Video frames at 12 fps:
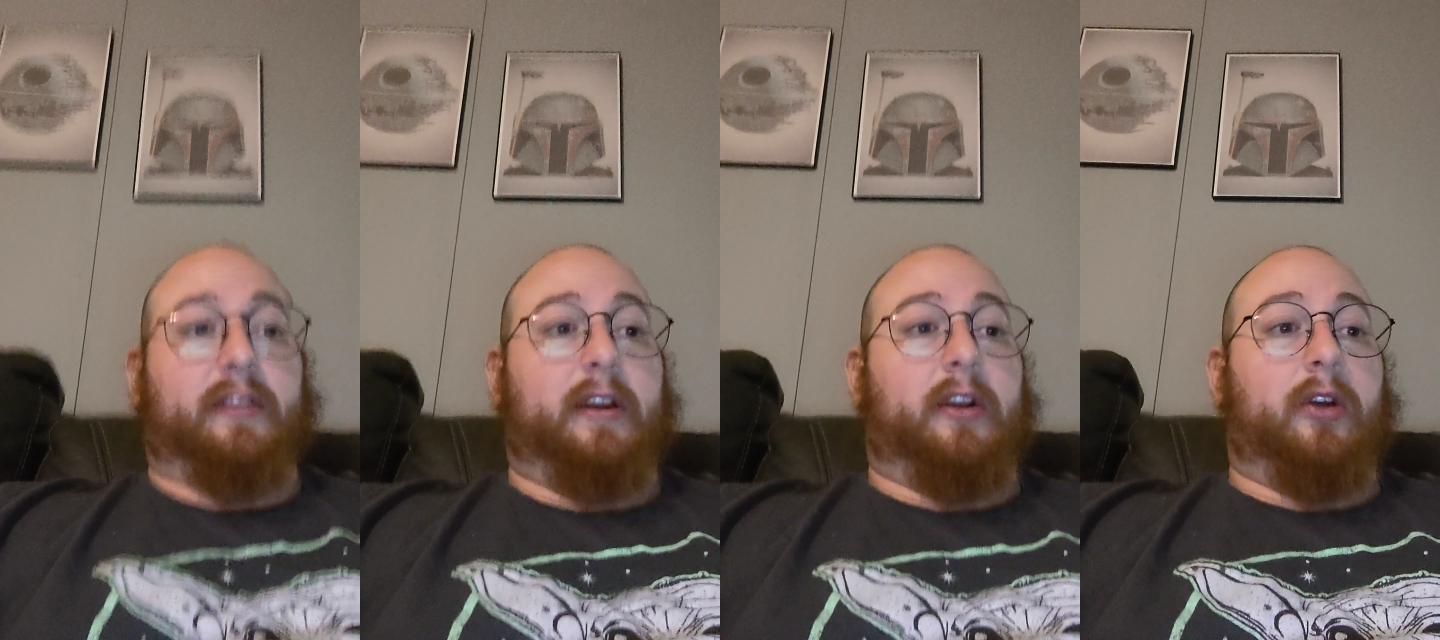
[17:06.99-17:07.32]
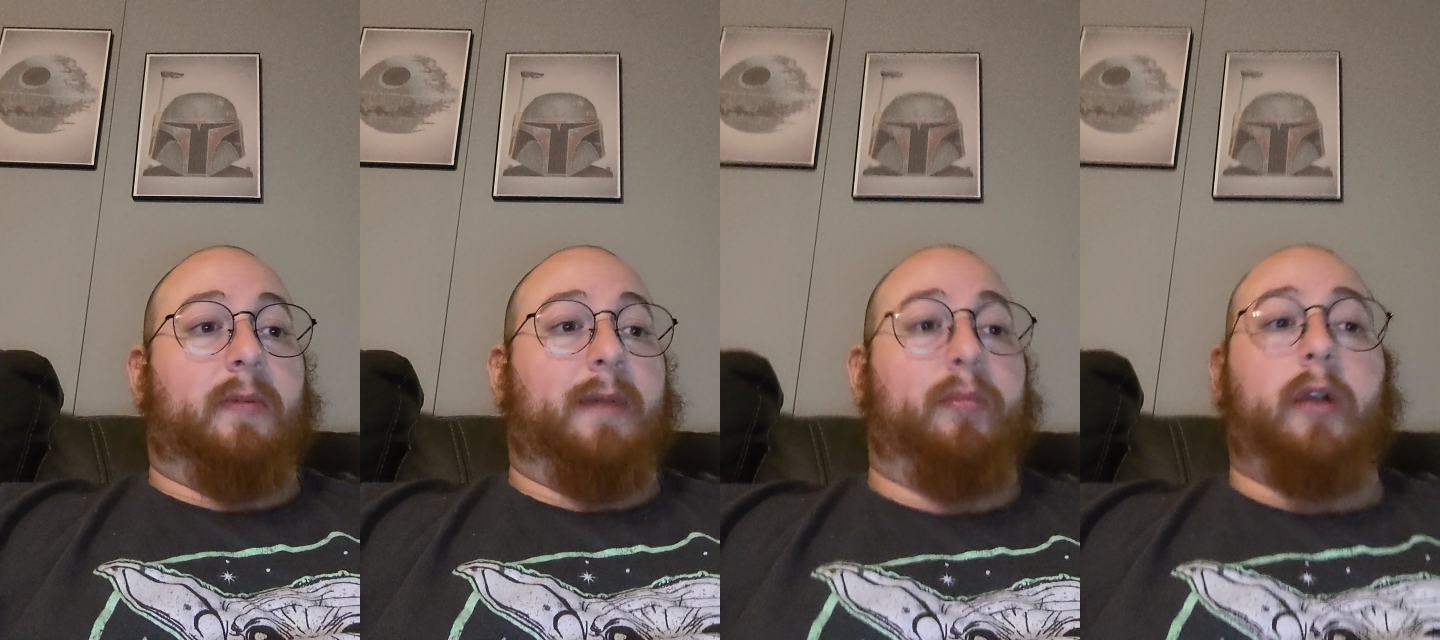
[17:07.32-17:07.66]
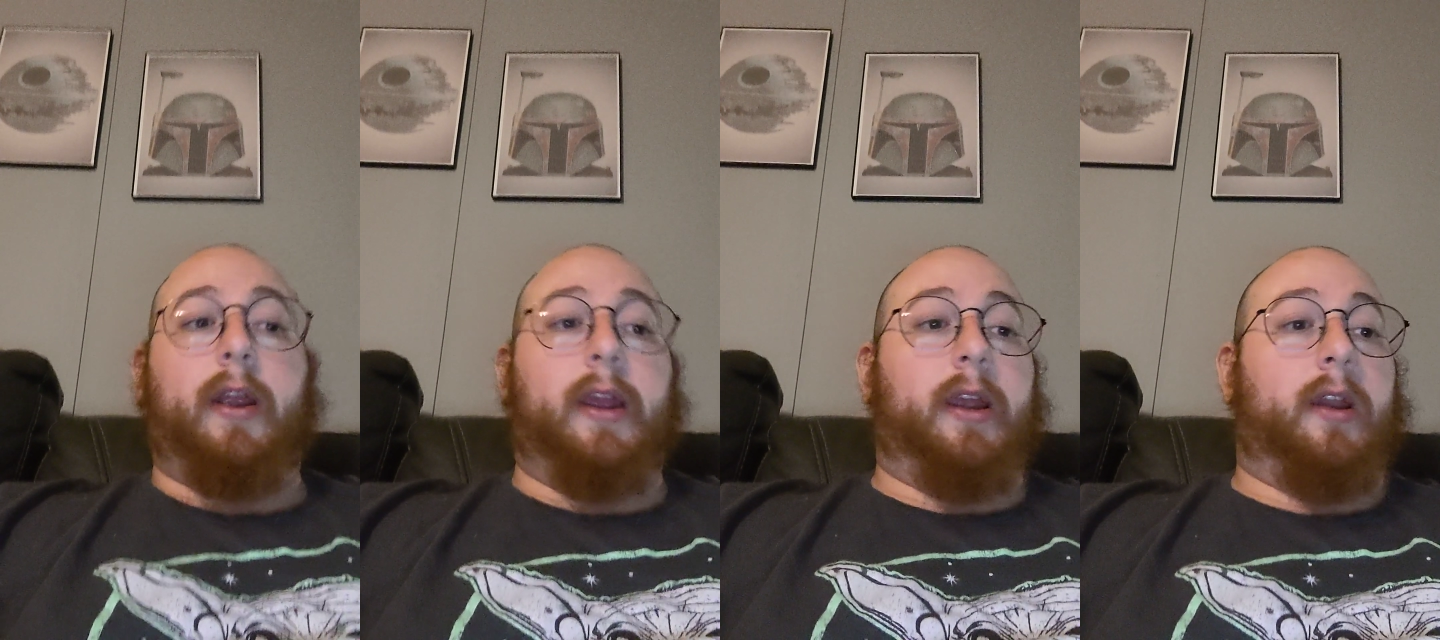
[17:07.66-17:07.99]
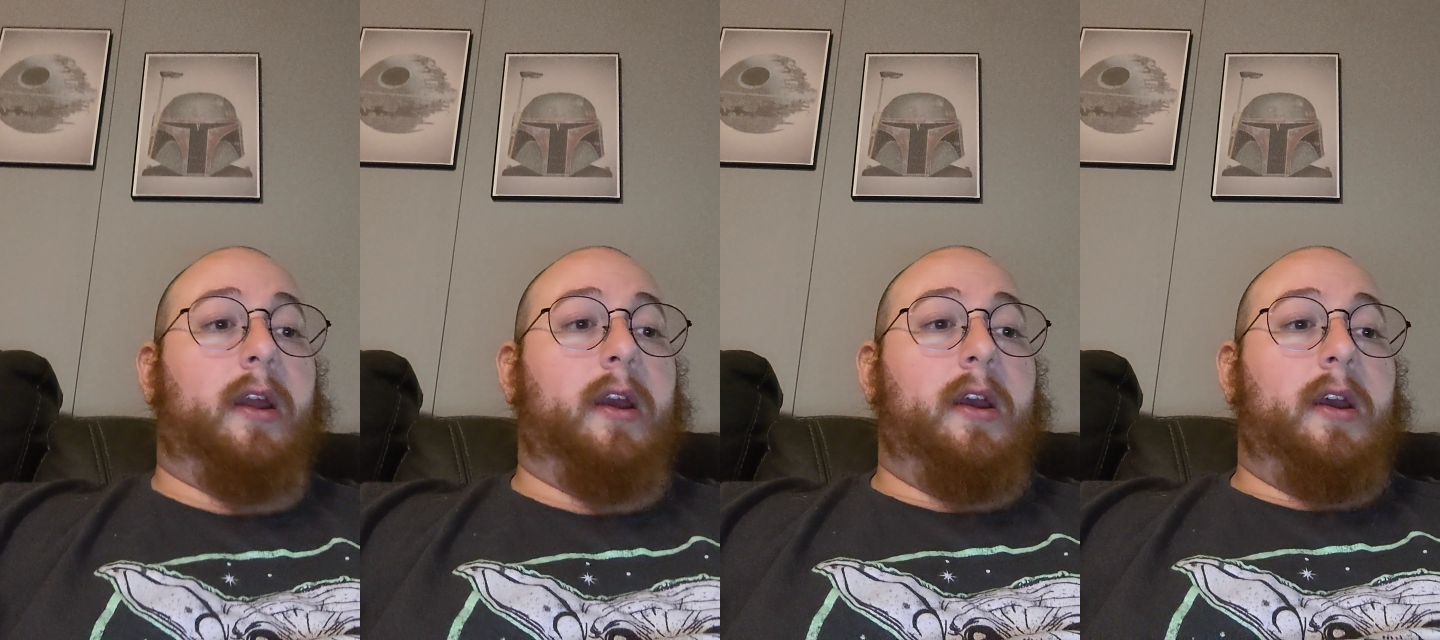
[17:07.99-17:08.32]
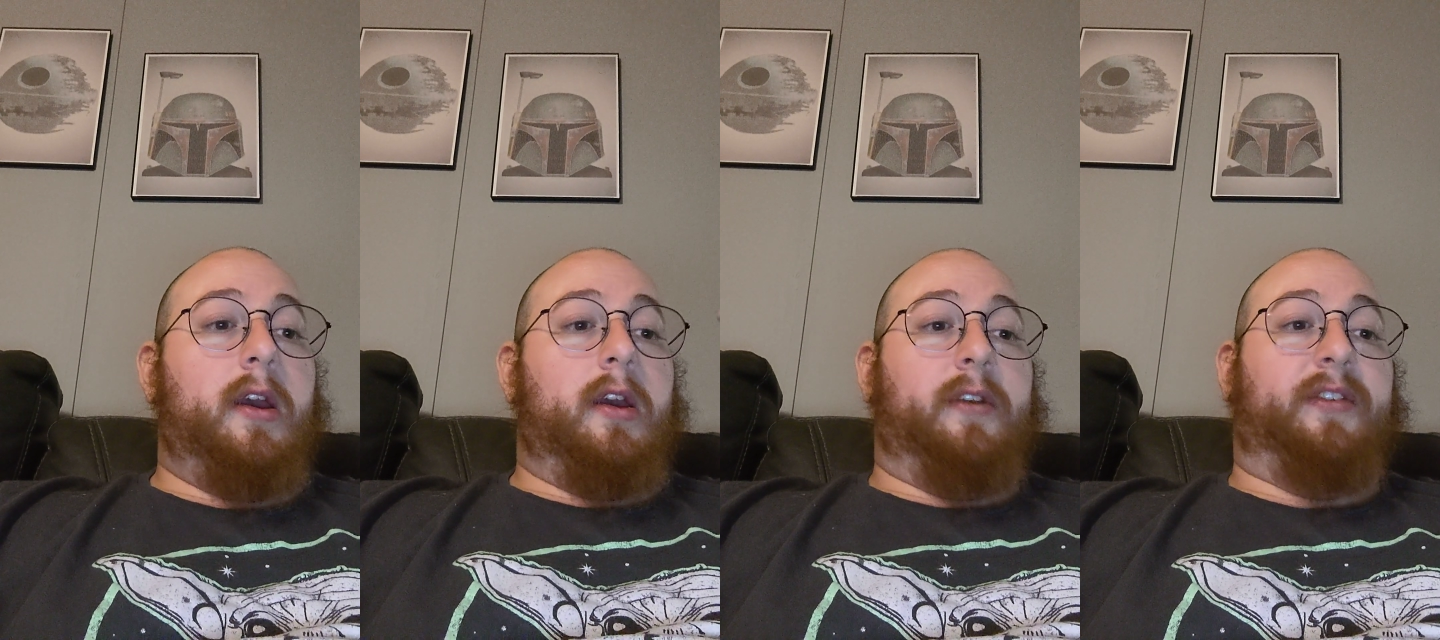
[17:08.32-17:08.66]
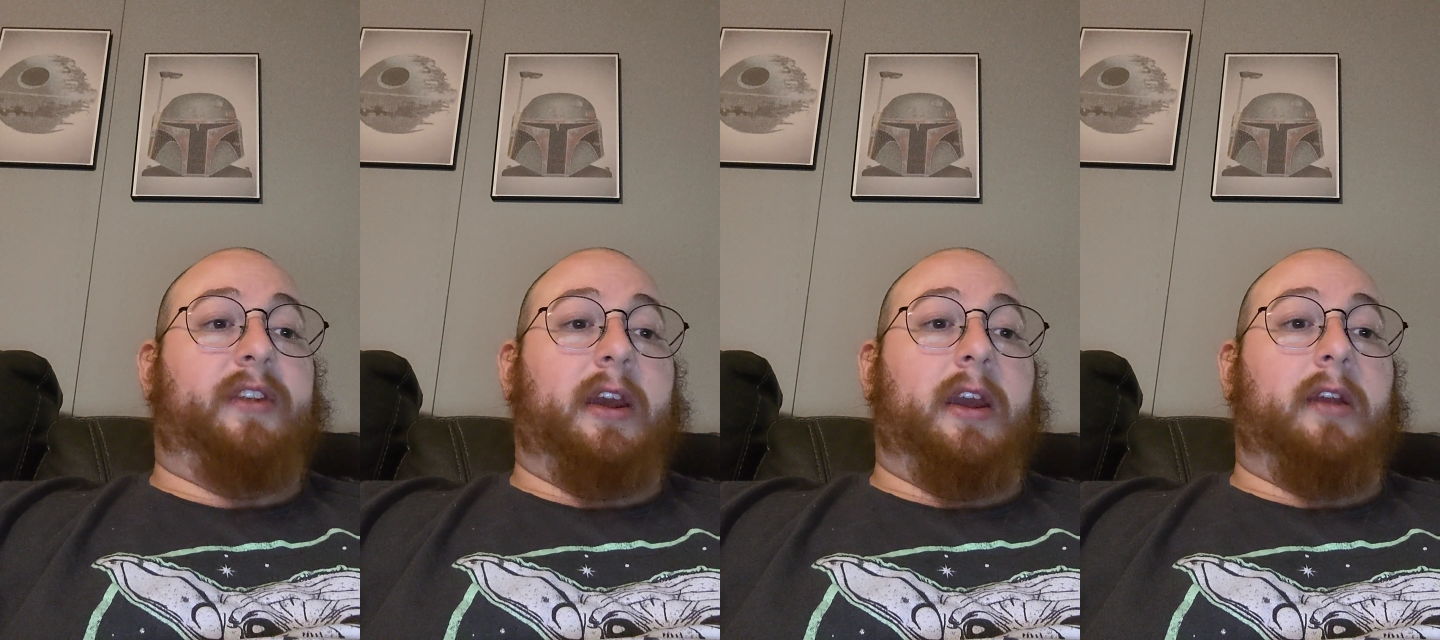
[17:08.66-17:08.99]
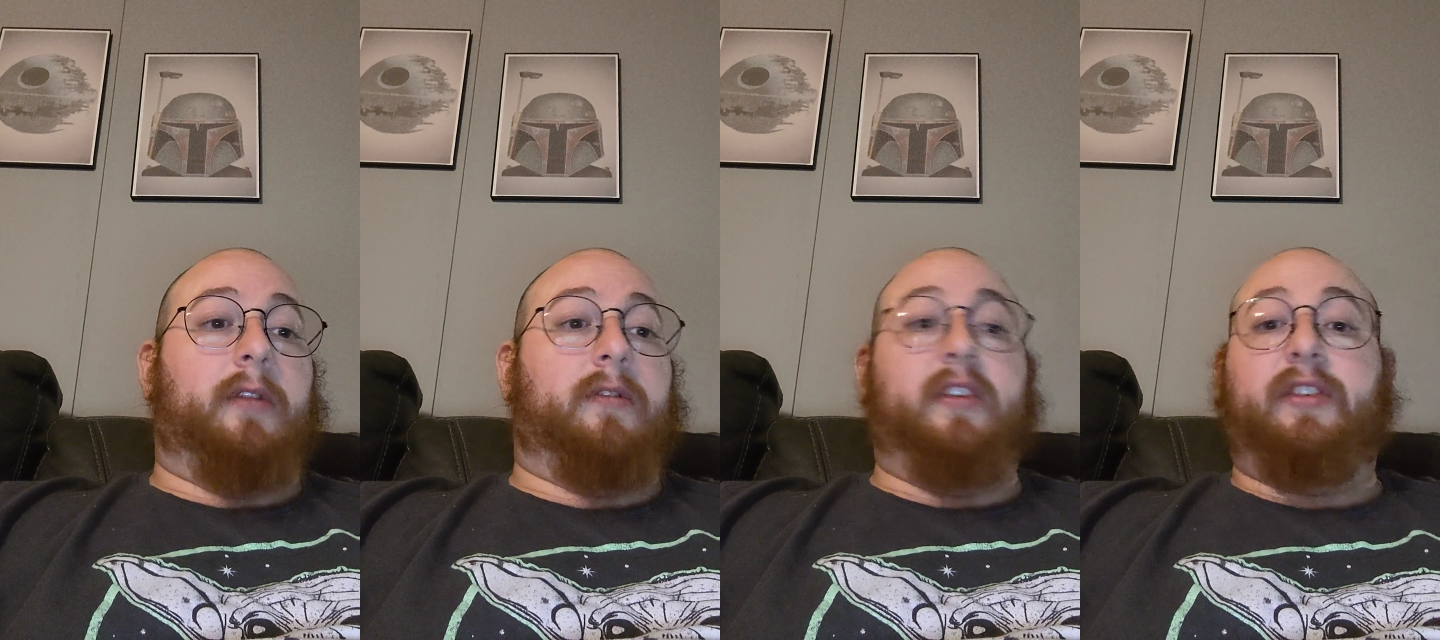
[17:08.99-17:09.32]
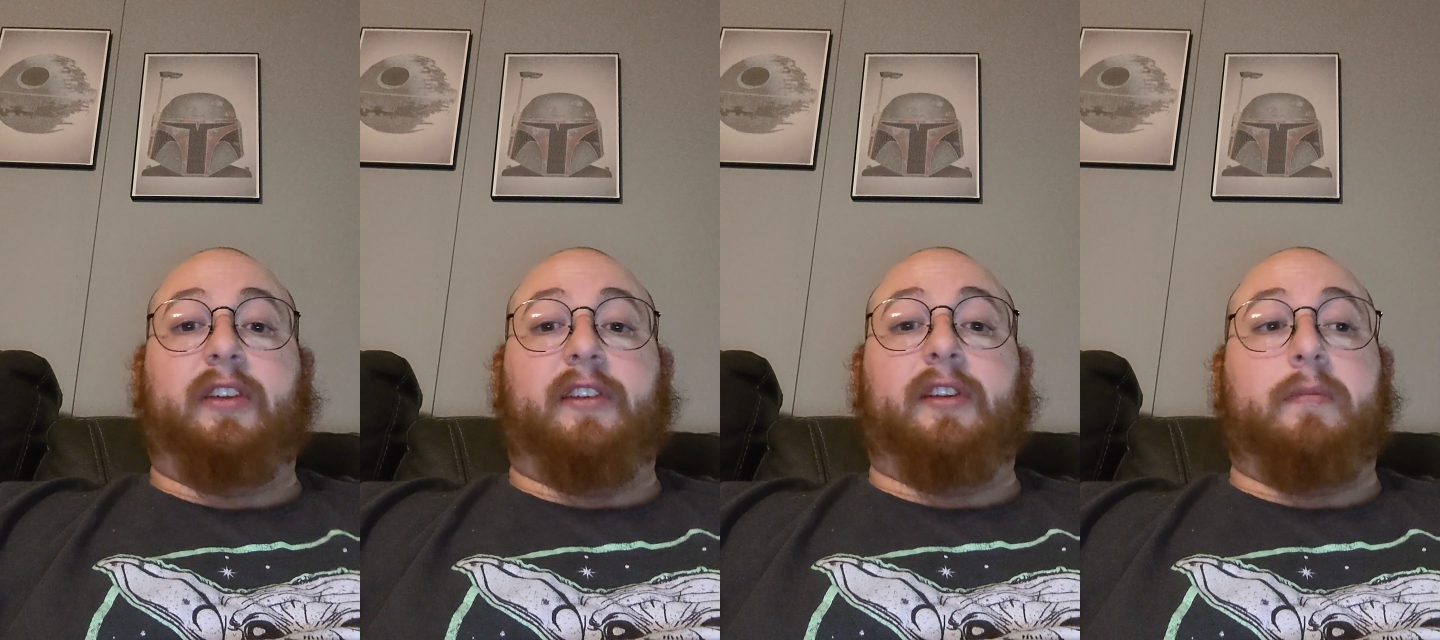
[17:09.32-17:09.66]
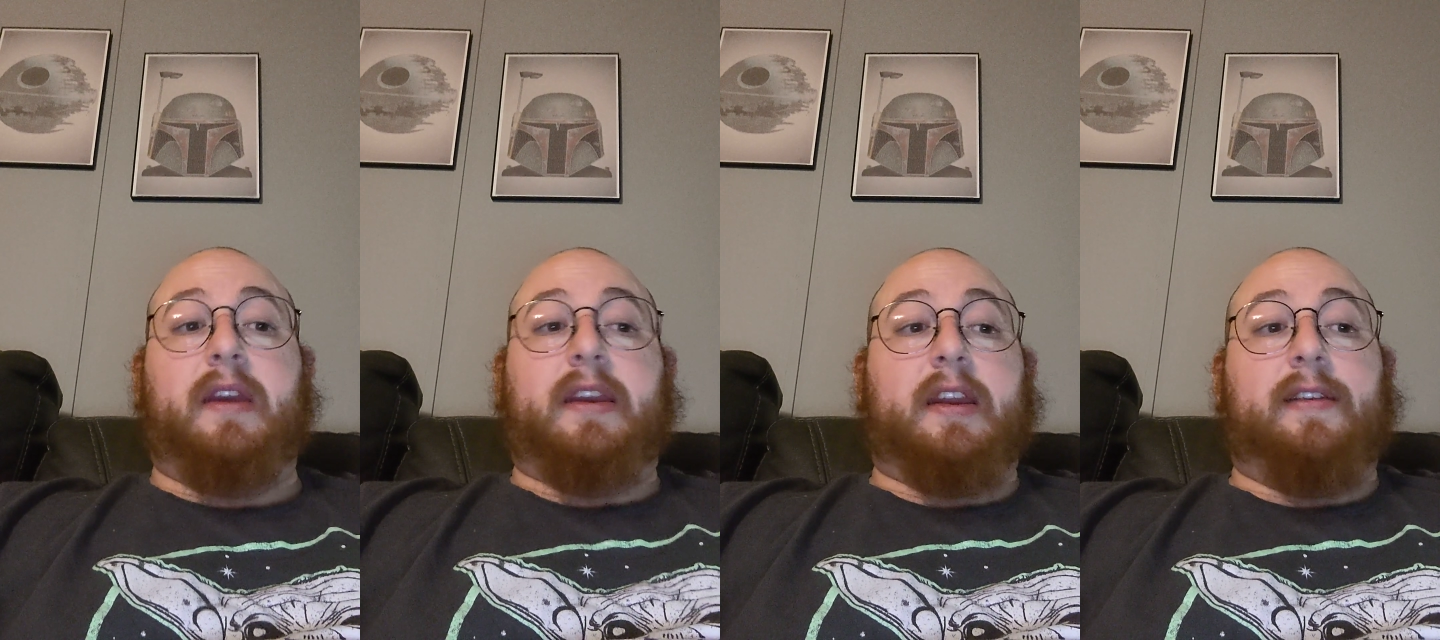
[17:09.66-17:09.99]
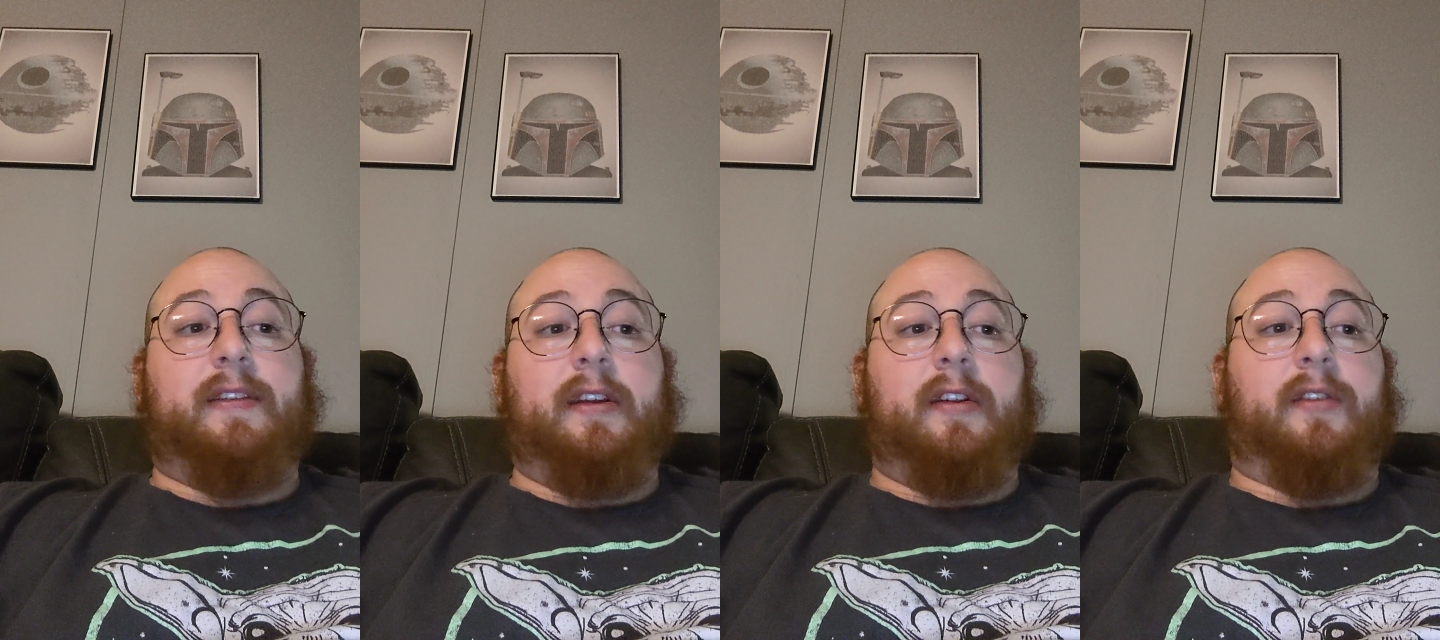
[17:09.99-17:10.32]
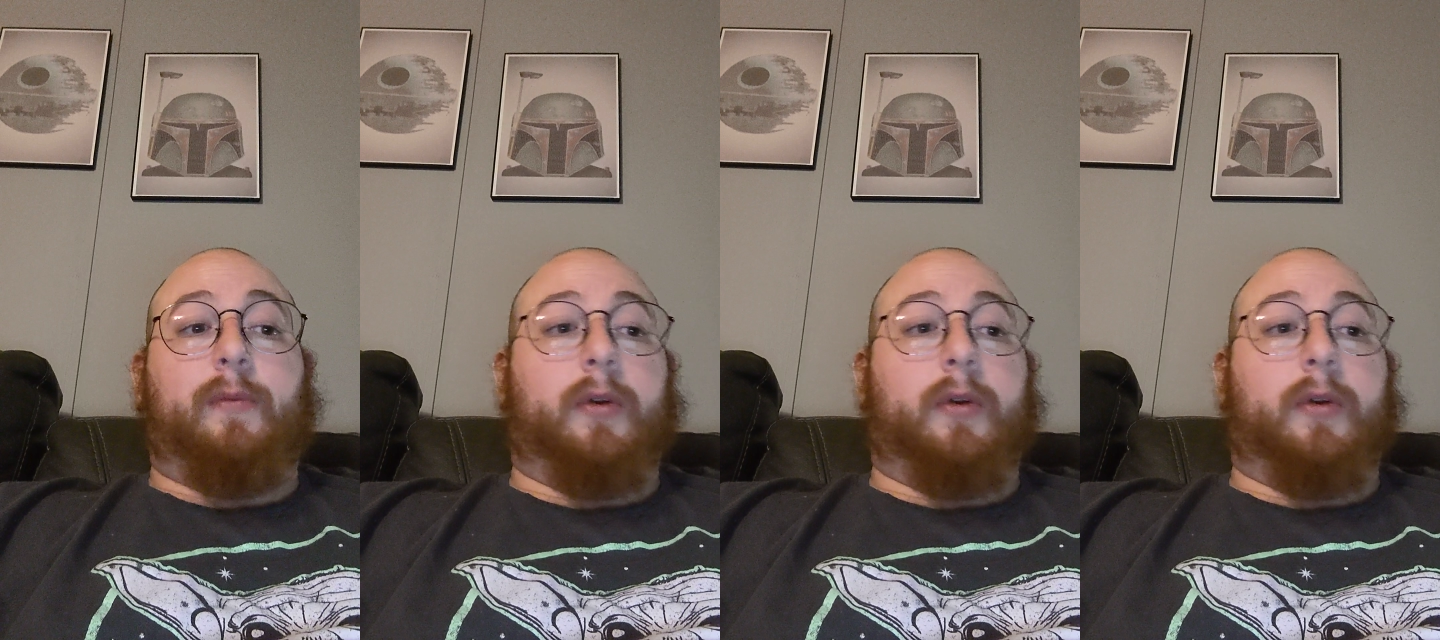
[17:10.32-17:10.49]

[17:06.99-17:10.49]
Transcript: I don't know. My brain is saying, this doesn't make any sense.